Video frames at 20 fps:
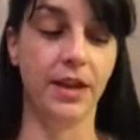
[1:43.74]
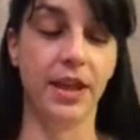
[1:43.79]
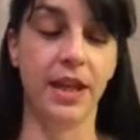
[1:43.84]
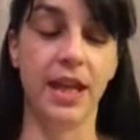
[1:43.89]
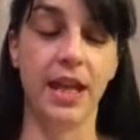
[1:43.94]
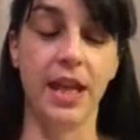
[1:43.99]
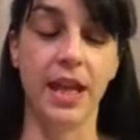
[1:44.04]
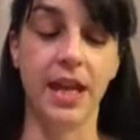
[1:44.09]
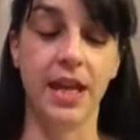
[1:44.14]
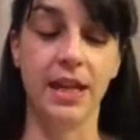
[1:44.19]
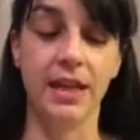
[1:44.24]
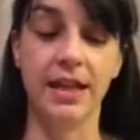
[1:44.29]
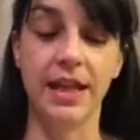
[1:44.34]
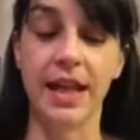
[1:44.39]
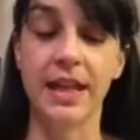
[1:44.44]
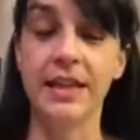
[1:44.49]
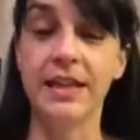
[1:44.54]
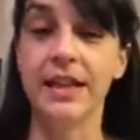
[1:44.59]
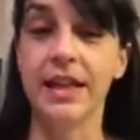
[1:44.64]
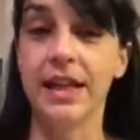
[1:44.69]
the
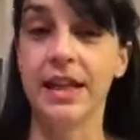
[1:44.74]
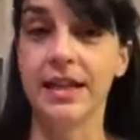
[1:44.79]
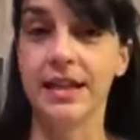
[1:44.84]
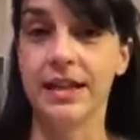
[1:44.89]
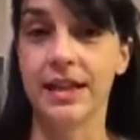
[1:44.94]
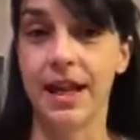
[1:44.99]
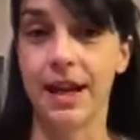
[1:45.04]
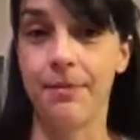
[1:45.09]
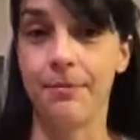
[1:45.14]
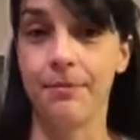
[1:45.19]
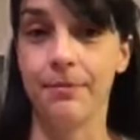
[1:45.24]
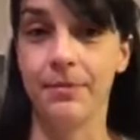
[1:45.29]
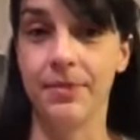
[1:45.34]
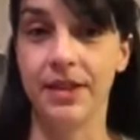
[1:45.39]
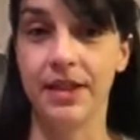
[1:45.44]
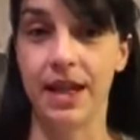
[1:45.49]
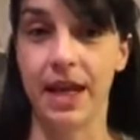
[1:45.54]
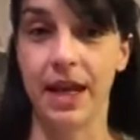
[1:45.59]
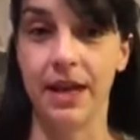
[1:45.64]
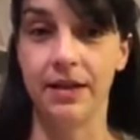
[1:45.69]
nesting stamp
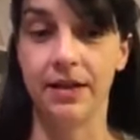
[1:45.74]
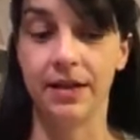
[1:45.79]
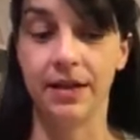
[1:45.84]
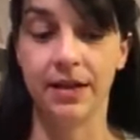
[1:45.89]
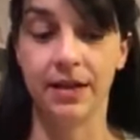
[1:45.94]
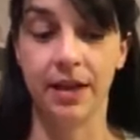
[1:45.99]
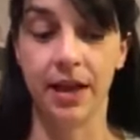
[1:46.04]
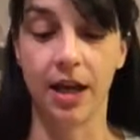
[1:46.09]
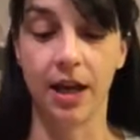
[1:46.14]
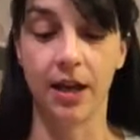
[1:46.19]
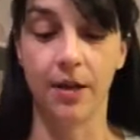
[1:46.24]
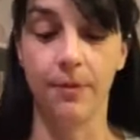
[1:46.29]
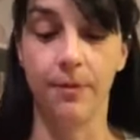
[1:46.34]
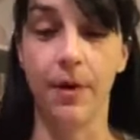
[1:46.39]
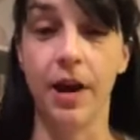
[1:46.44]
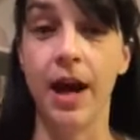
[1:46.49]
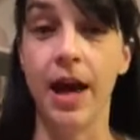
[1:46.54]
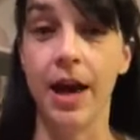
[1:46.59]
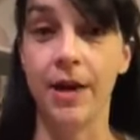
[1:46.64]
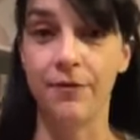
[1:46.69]
sets,
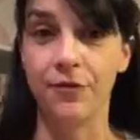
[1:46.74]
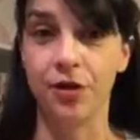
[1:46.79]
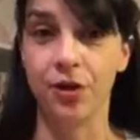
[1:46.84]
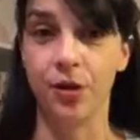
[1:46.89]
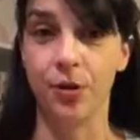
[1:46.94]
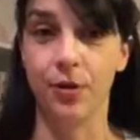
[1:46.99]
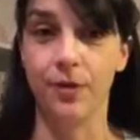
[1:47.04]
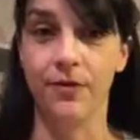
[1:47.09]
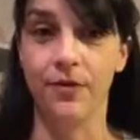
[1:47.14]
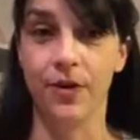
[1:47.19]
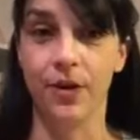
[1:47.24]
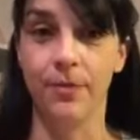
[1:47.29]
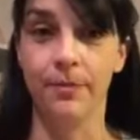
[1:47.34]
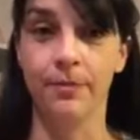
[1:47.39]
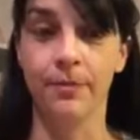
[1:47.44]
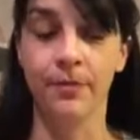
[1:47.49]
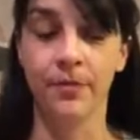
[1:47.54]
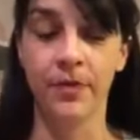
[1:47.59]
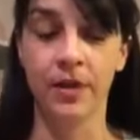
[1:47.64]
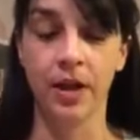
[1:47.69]
I have two of
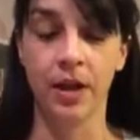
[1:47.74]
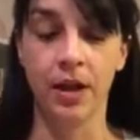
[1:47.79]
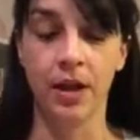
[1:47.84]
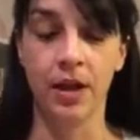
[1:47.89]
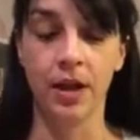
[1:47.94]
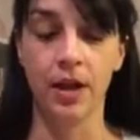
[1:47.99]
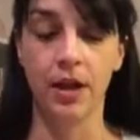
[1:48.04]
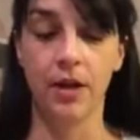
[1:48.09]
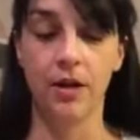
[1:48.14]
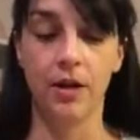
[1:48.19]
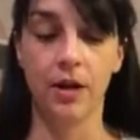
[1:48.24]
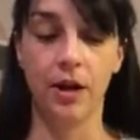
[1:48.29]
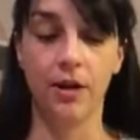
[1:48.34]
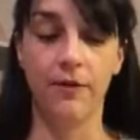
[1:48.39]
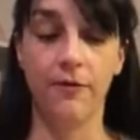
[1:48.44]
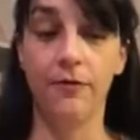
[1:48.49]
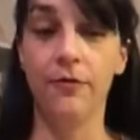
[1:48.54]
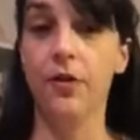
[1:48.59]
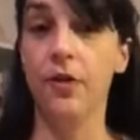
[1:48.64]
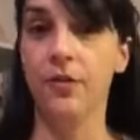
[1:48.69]
them,
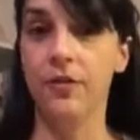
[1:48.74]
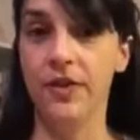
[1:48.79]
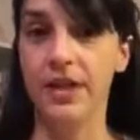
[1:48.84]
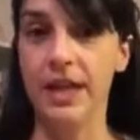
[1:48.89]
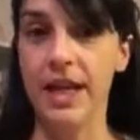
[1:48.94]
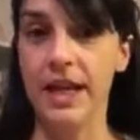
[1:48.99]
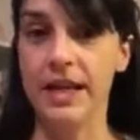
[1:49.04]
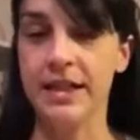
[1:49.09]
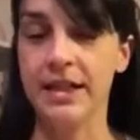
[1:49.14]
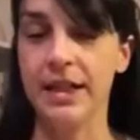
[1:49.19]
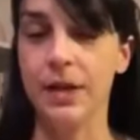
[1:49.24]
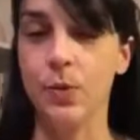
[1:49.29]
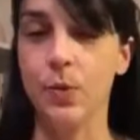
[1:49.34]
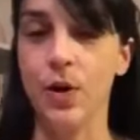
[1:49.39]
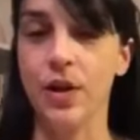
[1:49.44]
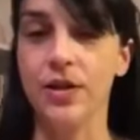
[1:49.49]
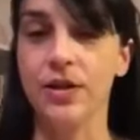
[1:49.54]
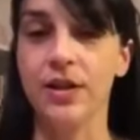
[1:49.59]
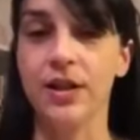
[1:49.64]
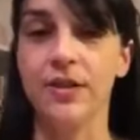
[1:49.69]
of the nesting
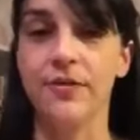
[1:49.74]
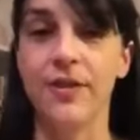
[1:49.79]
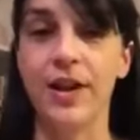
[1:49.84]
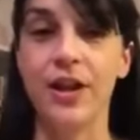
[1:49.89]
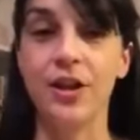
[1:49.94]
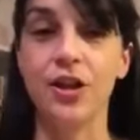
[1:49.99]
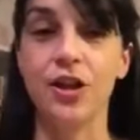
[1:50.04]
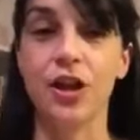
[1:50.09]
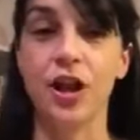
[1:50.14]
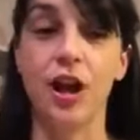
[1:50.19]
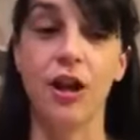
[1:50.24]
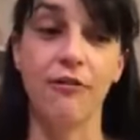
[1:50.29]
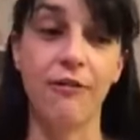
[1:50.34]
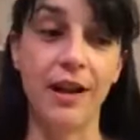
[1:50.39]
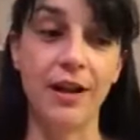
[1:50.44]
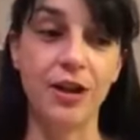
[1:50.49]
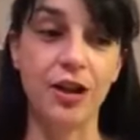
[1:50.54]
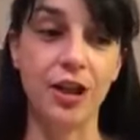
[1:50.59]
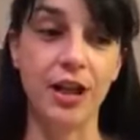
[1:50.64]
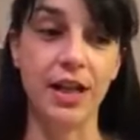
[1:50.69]
ones, are
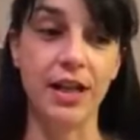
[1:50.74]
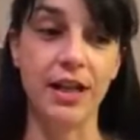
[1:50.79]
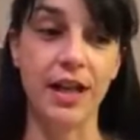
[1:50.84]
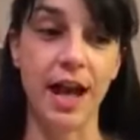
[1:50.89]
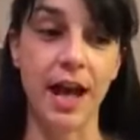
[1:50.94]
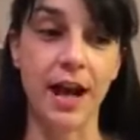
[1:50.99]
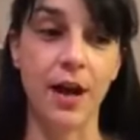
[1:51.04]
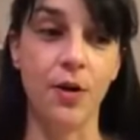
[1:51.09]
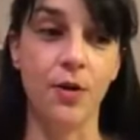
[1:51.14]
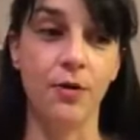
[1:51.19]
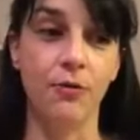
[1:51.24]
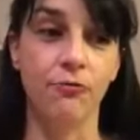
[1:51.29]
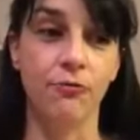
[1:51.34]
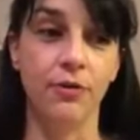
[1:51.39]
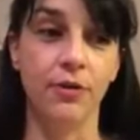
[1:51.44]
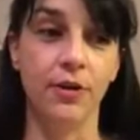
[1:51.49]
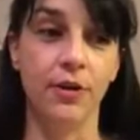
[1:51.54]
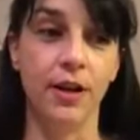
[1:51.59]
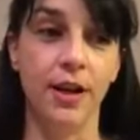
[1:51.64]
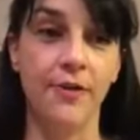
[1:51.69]
actually now
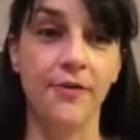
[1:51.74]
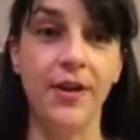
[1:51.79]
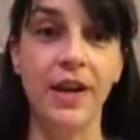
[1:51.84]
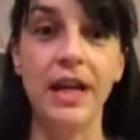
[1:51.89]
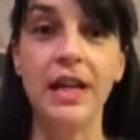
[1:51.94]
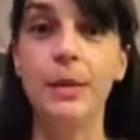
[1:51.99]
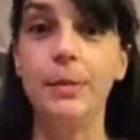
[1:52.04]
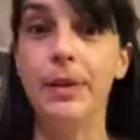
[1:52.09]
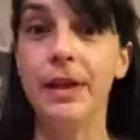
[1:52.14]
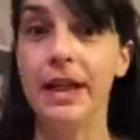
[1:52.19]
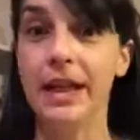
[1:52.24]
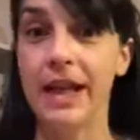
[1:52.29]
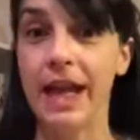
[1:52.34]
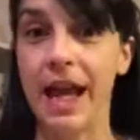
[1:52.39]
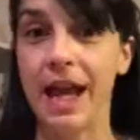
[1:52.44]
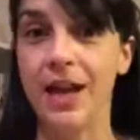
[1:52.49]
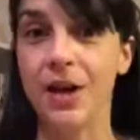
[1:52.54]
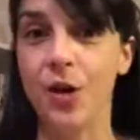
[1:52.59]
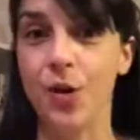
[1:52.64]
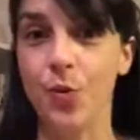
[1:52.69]
available
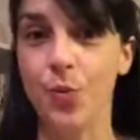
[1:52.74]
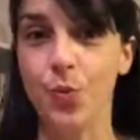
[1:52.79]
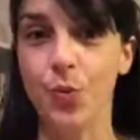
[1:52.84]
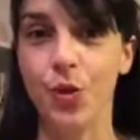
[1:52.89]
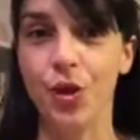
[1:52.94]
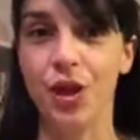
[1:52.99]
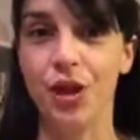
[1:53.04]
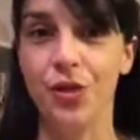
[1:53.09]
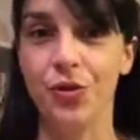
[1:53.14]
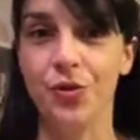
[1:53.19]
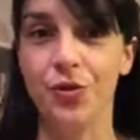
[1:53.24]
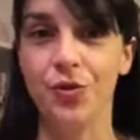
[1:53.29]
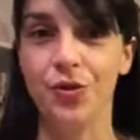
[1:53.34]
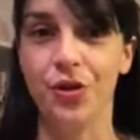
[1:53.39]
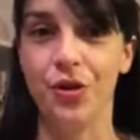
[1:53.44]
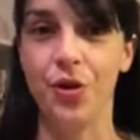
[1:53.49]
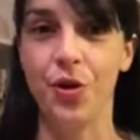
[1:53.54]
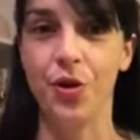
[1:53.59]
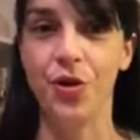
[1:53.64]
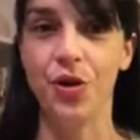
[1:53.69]
again on
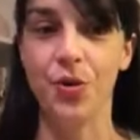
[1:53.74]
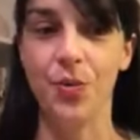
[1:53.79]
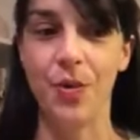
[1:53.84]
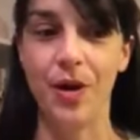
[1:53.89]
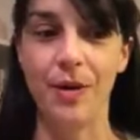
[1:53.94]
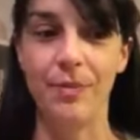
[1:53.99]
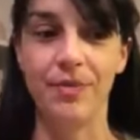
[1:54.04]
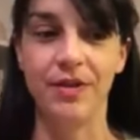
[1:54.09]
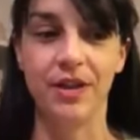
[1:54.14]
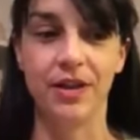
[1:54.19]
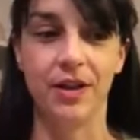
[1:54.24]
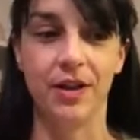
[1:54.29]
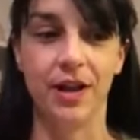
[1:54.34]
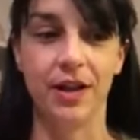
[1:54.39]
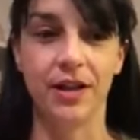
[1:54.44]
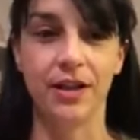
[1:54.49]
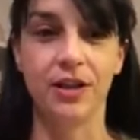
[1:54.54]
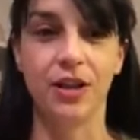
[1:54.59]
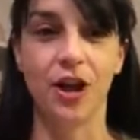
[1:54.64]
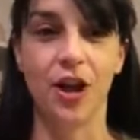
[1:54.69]
pre-order on the
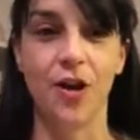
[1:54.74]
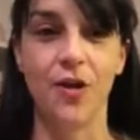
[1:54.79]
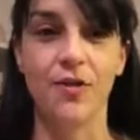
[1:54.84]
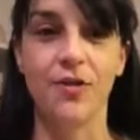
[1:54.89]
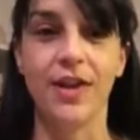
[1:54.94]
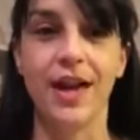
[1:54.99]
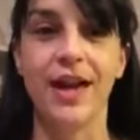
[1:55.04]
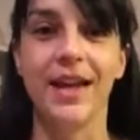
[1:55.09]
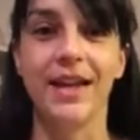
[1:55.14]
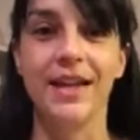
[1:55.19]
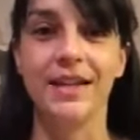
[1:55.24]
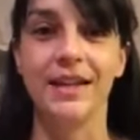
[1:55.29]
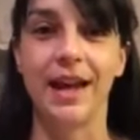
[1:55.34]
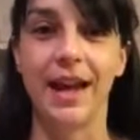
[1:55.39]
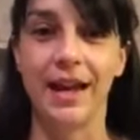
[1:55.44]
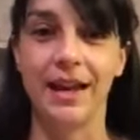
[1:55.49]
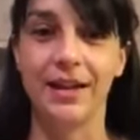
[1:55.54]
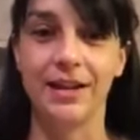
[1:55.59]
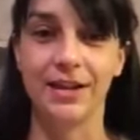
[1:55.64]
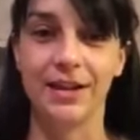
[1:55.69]
website, so that is
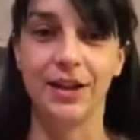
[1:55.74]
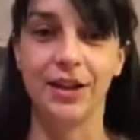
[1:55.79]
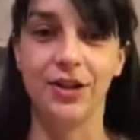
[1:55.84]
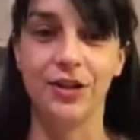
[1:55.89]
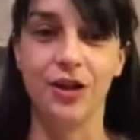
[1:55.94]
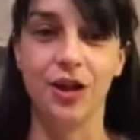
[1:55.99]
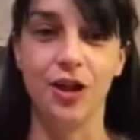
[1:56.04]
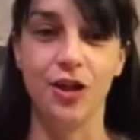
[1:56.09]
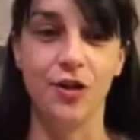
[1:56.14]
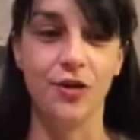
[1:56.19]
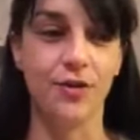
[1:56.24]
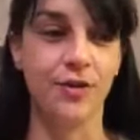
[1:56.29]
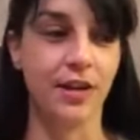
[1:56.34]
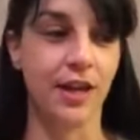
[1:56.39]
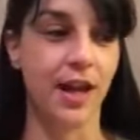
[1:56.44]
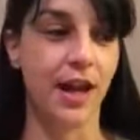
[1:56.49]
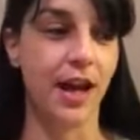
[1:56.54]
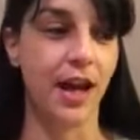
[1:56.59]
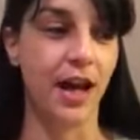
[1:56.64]
excellent news.